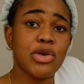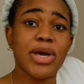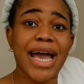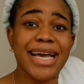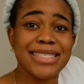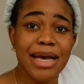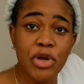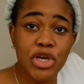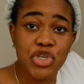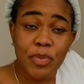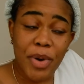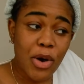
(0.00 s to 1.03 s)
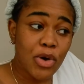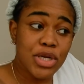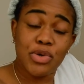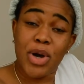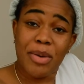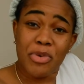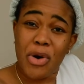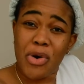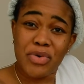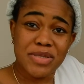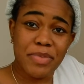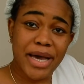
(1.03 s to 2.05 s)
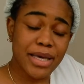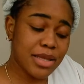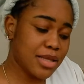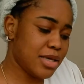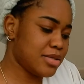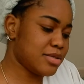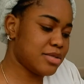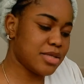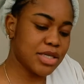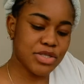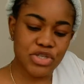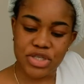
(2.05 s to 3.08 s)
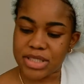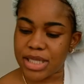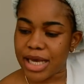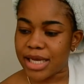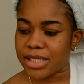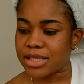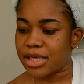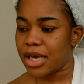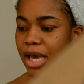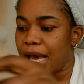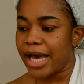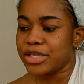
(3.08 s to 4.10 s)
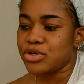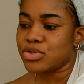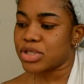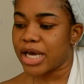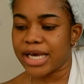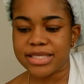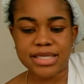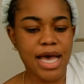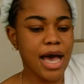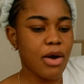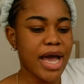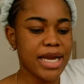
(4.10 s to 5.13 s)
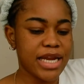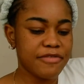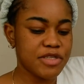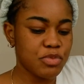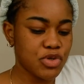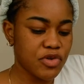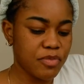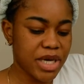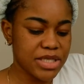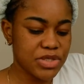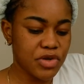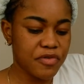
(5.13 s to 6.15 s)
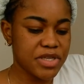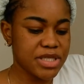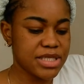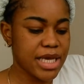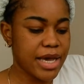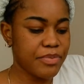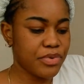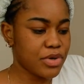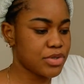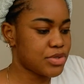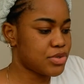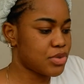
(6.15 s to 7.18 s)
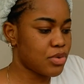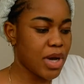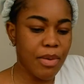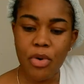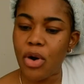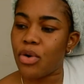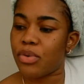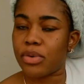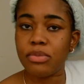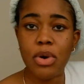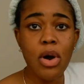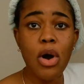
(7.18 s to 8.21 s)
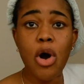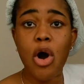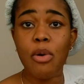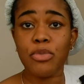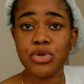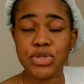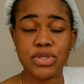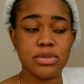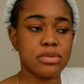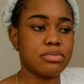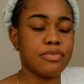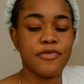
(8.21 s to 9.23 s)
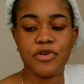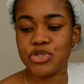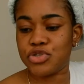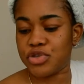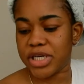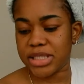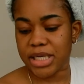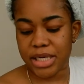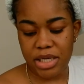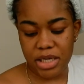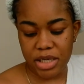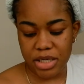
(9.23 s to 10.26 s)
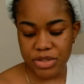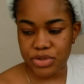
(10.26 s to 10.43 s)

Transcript: You guys, I'm not a shopaholic, but I'm not always buying things. It's just that I told you guys how I left most of my stuff in Cyprus, so I'm almost frustrated here.